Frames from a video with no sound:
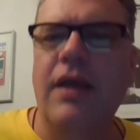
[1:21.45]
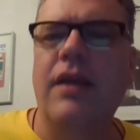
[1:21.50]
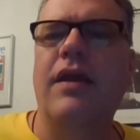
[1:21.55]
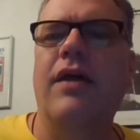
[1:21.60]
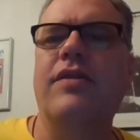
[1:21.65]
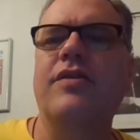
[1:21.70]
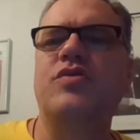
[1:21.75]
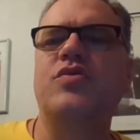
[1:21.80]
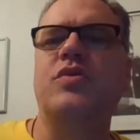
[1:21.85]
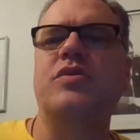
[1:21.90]

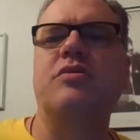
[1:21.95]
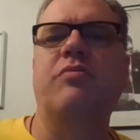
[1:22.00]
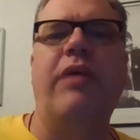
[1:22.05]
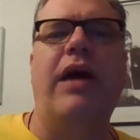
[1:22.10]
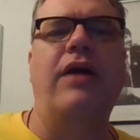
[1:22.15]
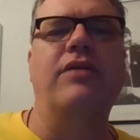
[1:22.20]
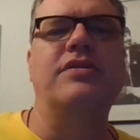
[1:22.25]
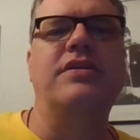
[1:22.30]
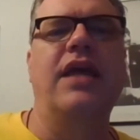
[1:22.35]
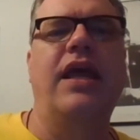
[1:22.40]
Now, this was
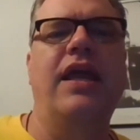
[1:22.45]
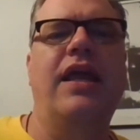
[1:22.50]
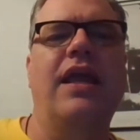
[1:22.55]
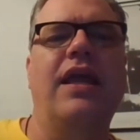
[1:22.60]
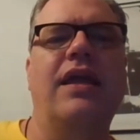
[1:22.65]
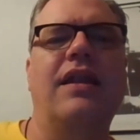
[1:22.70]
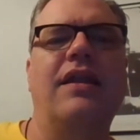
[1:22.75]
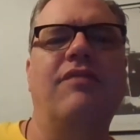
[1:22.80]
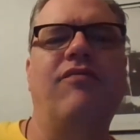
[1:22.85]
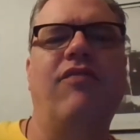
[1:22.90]
about
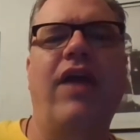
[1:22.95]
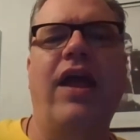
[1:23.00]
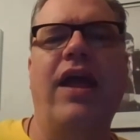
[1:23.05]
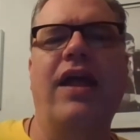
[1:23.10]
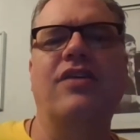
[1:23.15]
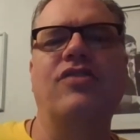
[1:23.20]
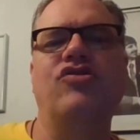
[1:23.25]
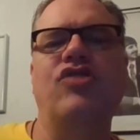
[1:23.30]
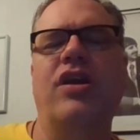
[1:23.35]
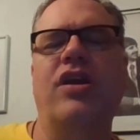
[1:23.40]
taking an
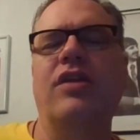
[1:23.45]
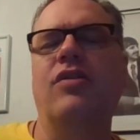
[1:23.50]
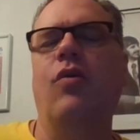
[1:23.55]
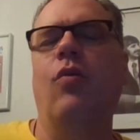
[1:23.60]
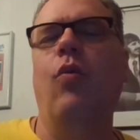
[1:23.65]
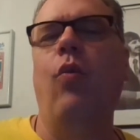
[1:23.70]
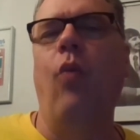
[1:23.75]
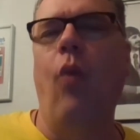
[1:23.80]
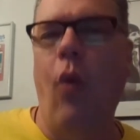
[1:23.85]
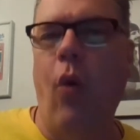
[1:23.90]
advantage in the
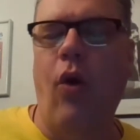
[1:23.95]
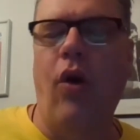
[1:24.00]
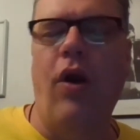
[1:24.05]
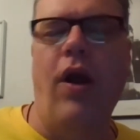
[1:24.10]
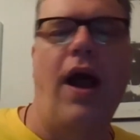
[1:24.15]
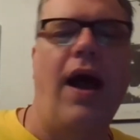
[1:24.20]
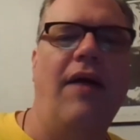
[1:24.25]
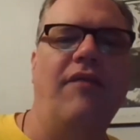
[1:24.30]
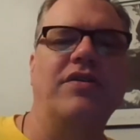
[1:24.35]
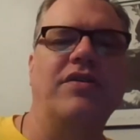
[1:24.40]

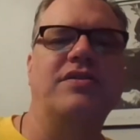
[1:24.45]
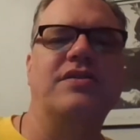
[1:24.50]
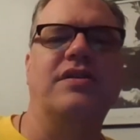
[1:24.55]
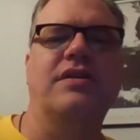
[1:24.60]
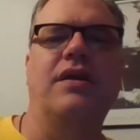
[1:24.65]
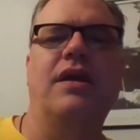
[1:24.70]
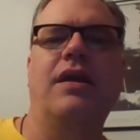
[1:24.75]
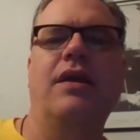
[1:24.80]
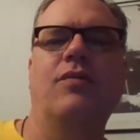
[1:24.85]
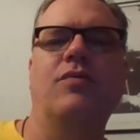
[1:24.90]
war,
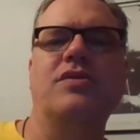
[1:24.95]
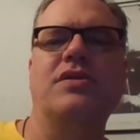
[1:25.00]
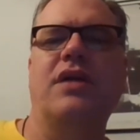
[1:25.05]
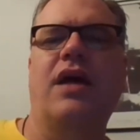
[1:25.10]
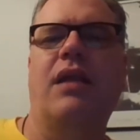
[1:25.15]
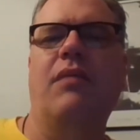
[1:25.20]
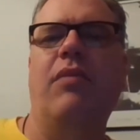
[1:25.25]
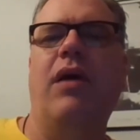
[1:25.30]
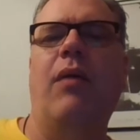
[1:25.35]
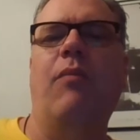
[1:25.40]
obviously. It was
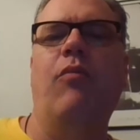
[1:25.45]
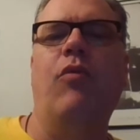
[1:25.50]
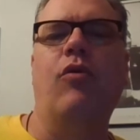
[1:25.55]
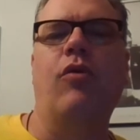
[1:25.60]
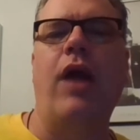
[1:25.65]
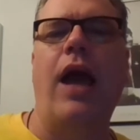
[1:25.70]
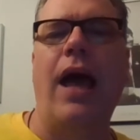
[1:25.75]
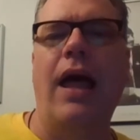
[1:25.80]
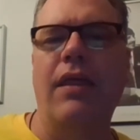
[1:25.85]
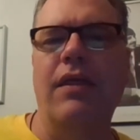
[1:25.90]
not about
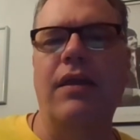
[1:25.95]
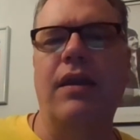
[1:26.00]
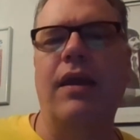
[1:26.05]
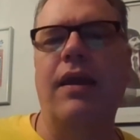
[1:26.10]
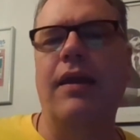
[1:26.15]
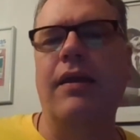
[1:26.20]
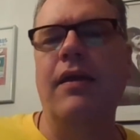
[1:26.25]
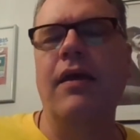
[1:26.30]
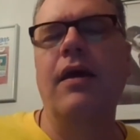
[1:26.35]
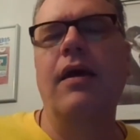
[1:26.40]

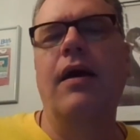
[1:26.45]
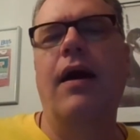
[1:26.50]
morality.